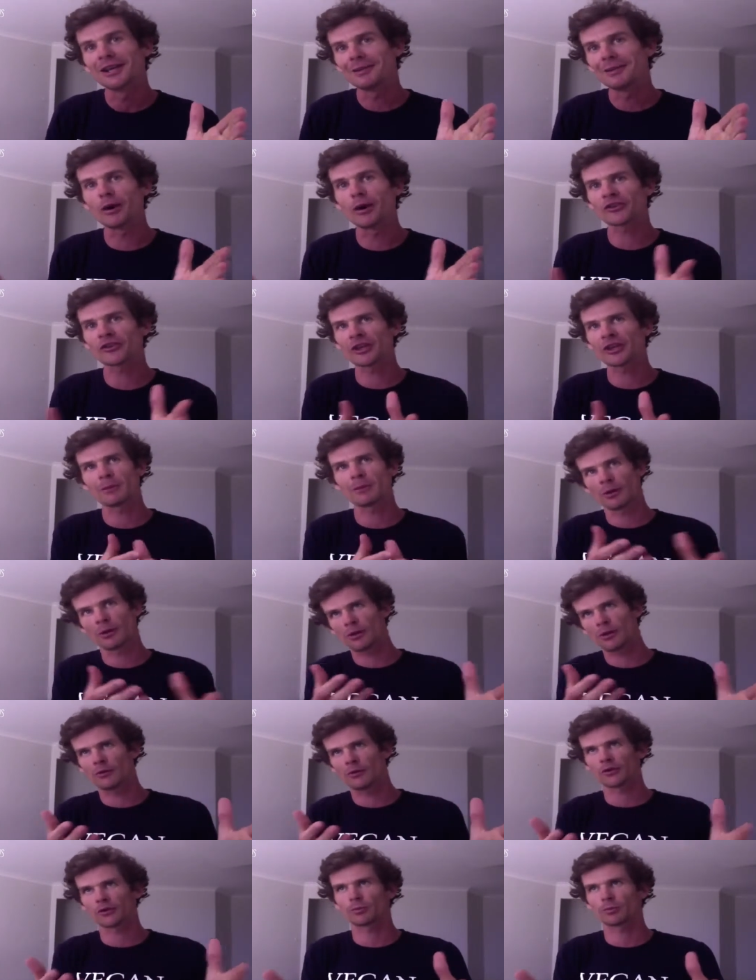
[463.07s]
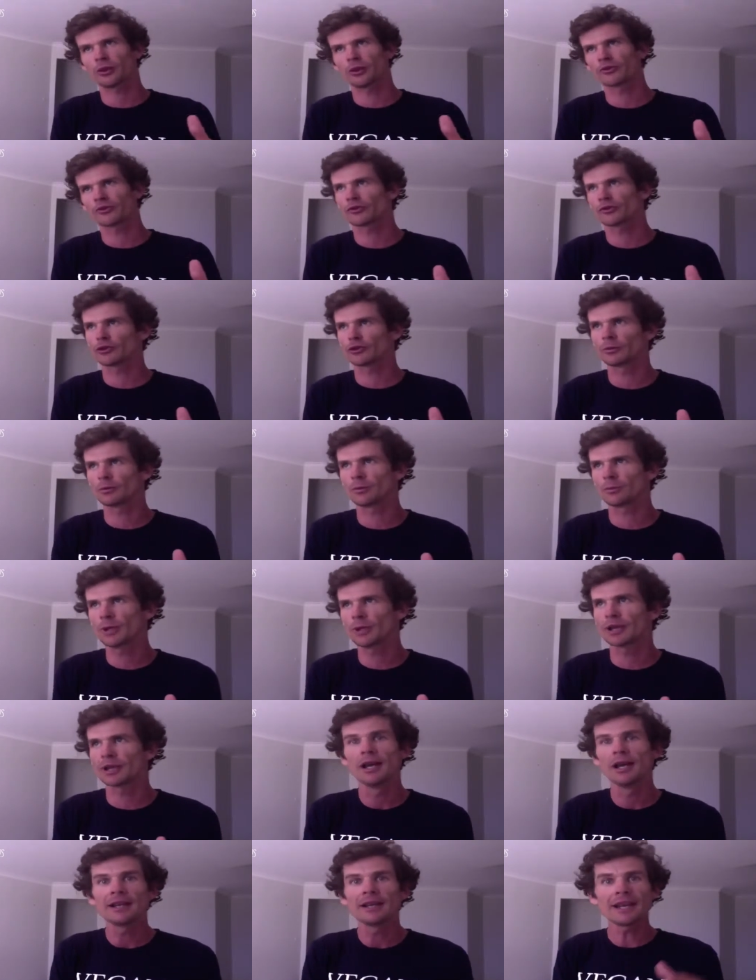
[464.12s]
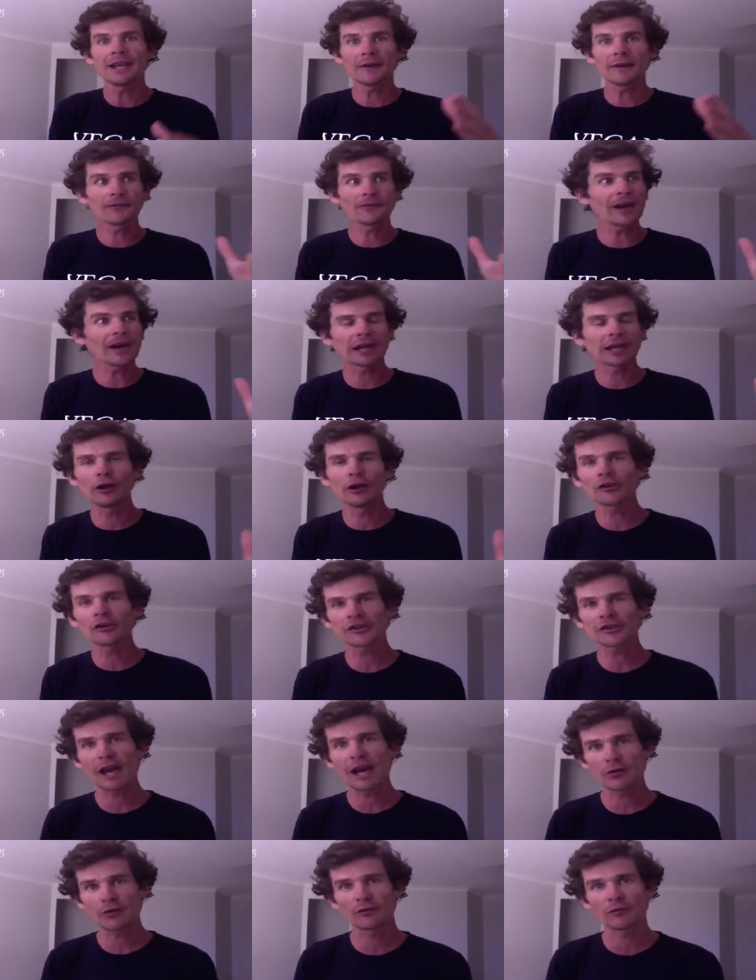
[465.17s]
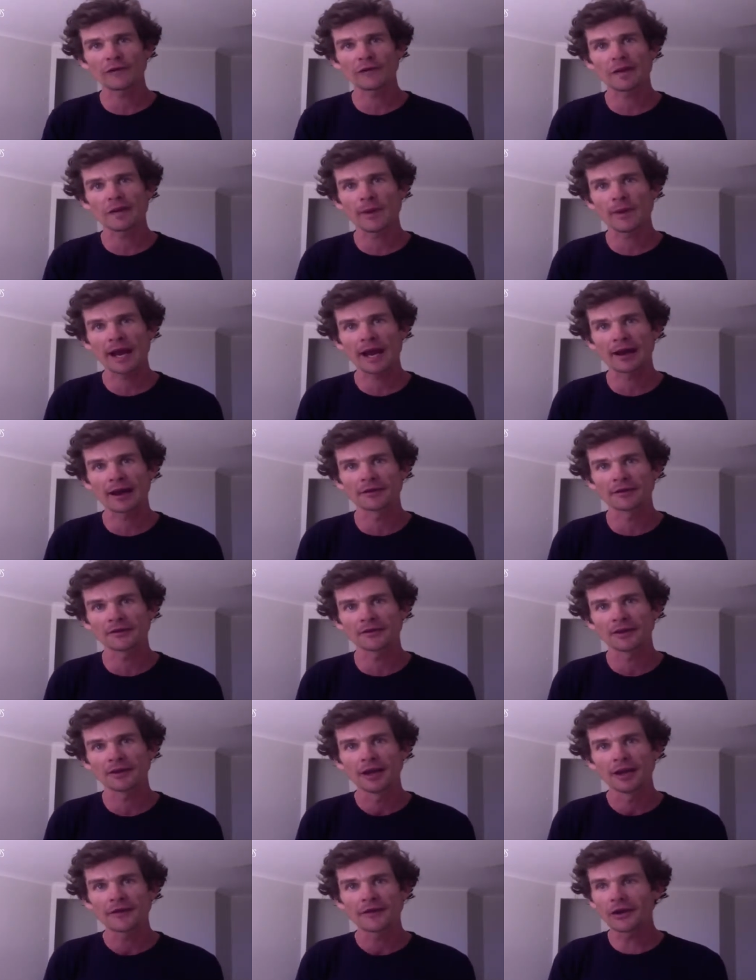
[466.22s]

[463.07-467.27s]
You might see them go, oh, this person's still really big. Yeah, they've fucking lost 150 pounds.